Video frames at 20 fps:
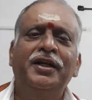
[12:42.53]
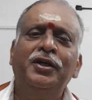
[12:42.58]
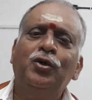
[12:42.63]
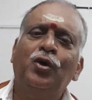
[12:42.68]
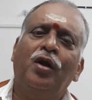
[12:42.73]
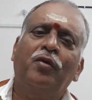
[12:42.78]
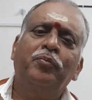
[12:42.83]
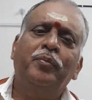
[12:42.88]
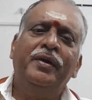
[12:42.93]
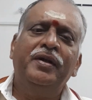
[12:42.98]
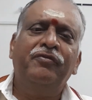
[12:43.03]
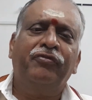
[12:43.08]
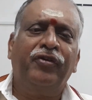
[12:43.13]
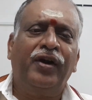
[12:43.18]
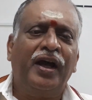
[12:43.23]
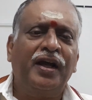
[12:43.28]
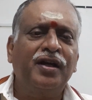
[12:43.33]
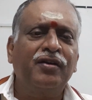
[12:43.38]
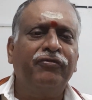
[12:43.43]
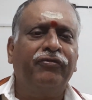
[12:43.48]
It would have been
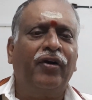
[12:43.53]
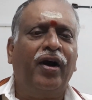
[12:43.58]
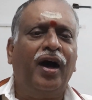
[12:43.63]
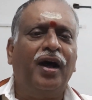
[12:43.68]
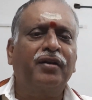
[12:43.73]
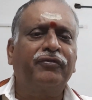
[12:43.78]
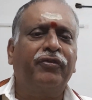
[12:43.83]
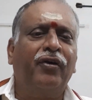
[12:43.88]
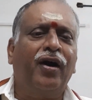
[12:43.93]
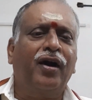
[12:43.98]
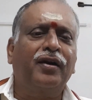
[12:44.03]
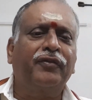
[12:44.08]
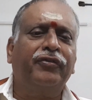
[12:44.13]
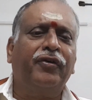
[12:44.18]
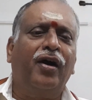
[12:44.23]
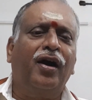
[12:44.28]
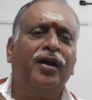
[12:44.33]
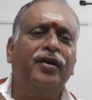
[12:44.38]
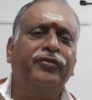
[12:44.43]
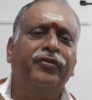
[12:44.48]
flung far, far,
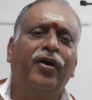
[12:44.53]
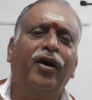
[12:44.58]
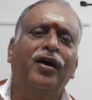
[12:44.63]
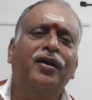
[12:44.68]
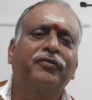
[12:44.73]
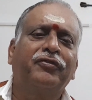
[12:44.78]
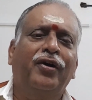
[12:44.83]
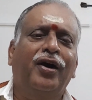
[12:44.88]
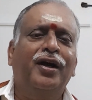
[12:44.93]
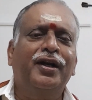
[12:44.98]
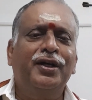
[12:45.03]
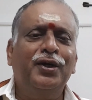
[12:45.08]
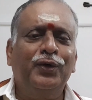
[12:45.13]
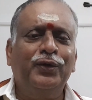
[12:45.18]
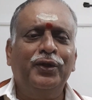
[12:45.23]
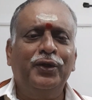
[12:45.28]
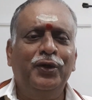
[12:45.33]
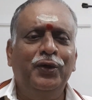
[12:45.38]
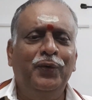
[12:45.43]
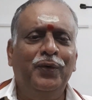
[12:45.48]
far, far, far into
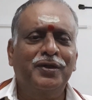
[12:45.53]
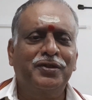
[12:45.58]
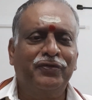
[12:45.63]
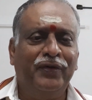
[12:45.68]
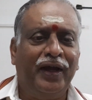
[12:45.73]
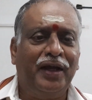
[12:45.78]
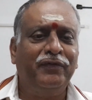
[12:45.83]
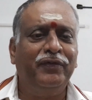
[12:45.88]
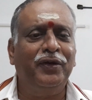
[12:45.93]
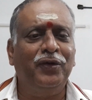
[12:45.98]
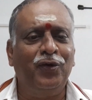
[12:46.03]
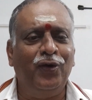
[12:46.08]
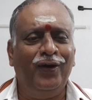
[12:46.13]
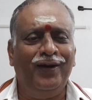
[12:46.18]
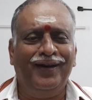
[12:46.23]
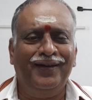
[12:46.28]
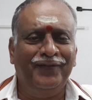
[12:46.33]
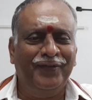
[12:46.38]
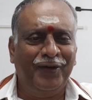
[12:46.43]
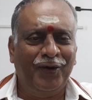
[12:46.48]
the universe. Where we go,
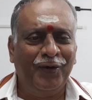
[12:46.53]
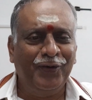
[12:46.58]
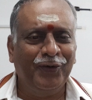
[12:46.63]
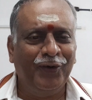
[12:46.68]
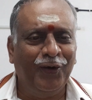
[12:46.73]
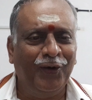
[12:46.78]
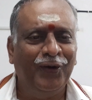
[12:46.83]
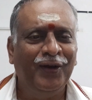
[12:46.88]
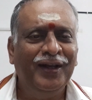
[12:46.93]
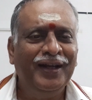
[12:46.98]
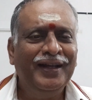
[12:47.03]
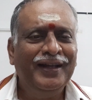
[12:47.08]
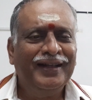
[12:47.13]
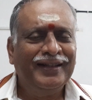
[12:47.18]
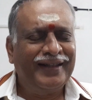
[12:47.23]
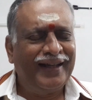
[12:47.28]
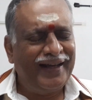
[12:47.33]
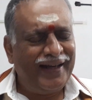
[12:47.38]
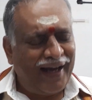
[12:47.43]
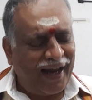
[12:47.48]
we don't know.
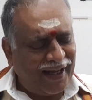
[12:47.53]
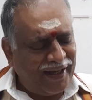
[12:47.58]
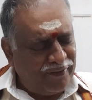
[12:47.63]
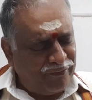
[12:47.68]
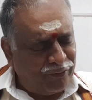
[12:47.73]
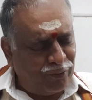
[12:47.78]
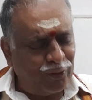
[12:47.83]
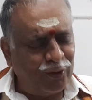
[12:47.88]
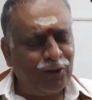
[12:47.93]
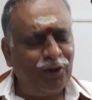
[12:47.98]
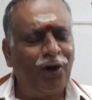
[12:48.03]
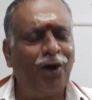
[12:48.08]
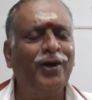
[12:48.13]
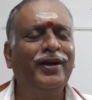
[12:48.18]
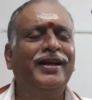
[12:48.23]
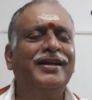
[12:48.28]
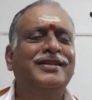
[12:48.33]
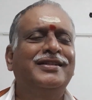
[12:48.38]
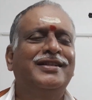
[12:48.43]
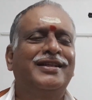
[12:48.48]
The life would
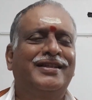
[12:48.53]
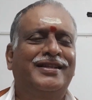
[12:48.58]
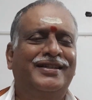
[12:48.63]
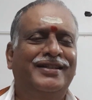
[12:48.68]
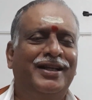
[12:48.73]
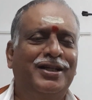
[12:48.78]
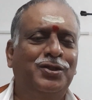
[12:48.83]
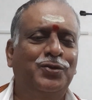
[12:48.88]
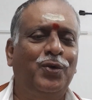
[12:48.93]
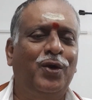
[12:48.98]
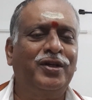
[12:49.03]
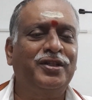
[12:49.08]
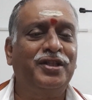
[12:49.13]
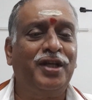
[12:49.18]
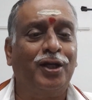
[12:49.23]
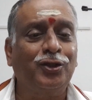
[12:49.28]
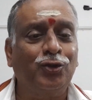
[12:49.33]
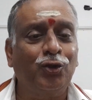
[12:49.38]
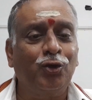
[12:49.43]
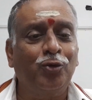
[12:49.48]
not exist. That's what
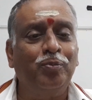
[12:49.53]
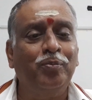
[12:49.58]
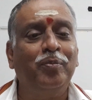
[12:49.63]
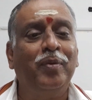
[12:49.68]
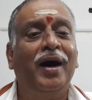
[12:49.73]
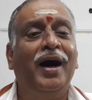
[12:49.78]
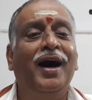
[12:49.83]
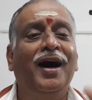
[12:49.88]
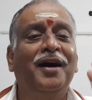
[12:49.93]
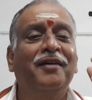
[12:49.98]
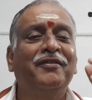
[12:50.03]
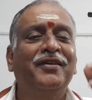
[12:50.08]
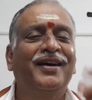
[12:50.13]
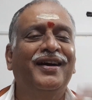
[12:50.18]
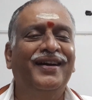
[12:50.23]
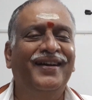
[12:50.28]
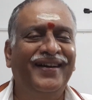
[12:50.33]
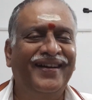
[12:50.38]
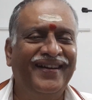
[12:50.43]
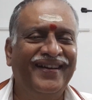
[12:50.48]

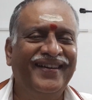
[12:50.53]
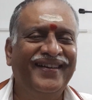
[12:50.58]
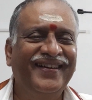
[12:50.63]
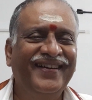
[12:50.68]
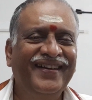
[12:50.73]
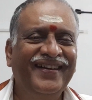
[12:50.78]
Chaturbhavaha.